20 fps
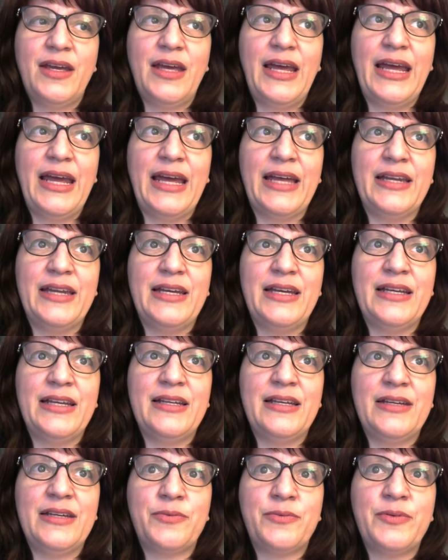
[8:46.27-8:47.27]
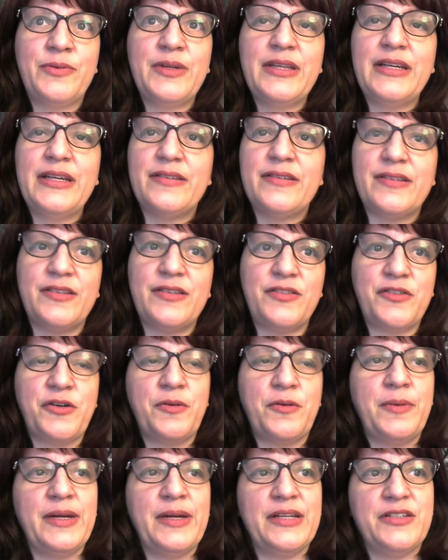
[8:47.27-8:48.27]
And it really is
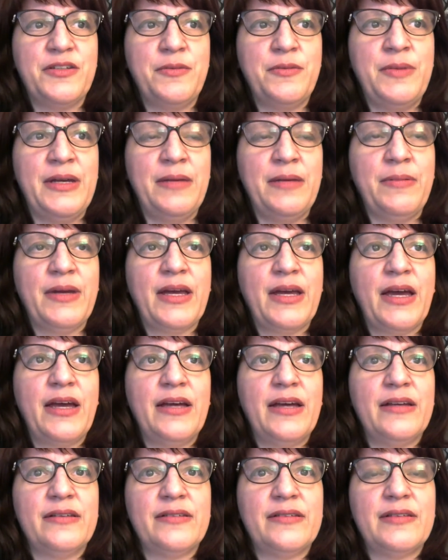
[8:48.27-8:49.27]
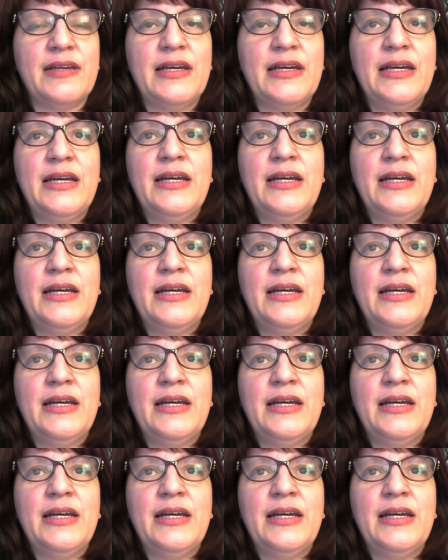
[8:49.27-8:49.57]
disturbing to me because,